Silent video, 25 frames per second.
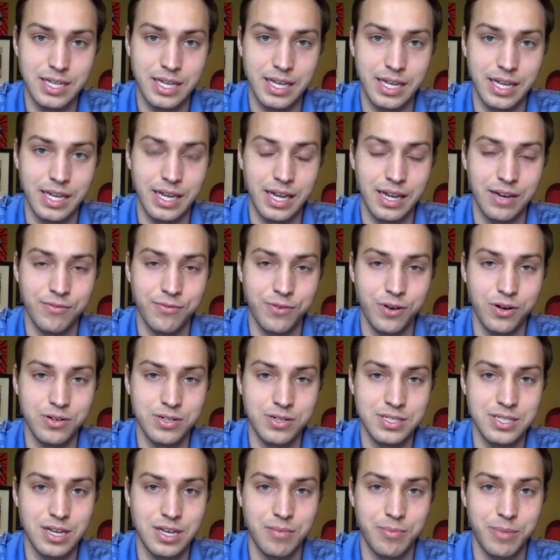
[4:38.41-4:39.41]
and, and
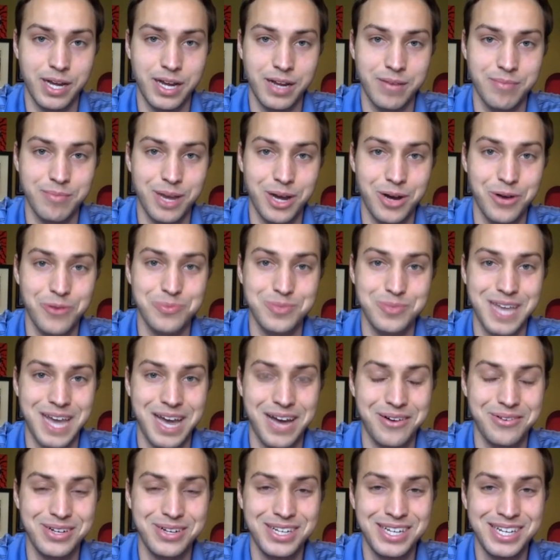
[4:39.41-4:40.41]
focused on my, my
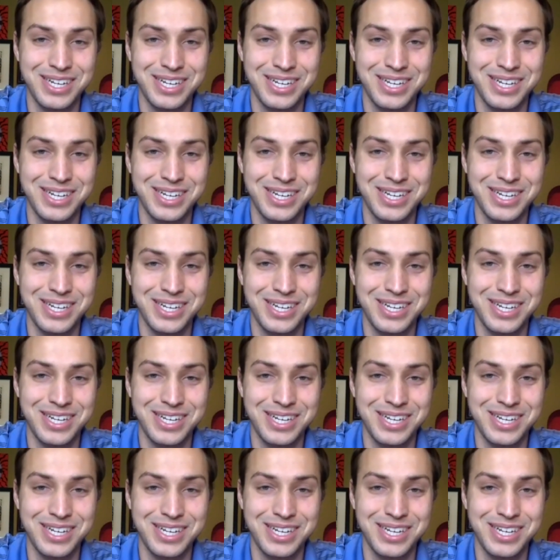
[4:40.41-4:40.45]
hometown.